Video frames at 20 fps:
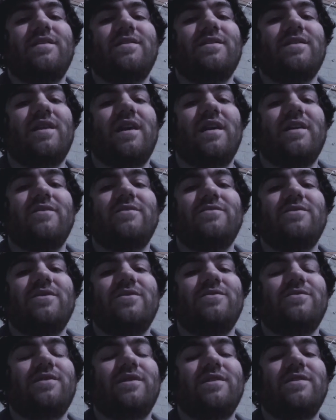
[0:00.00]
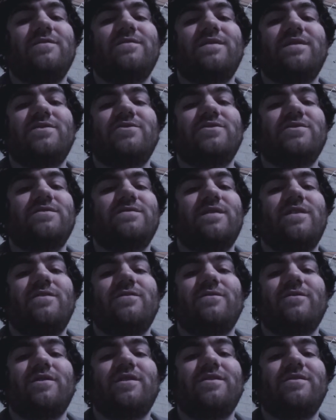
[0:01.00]
I don't know, none of it just felt
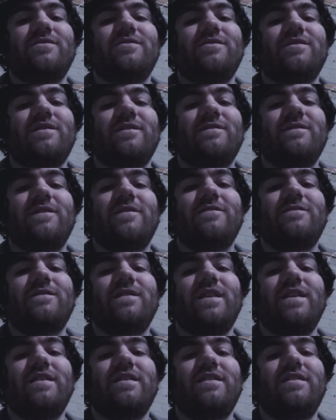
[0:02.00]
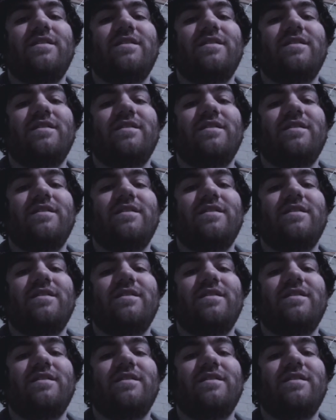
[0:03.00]
real. It felt fake.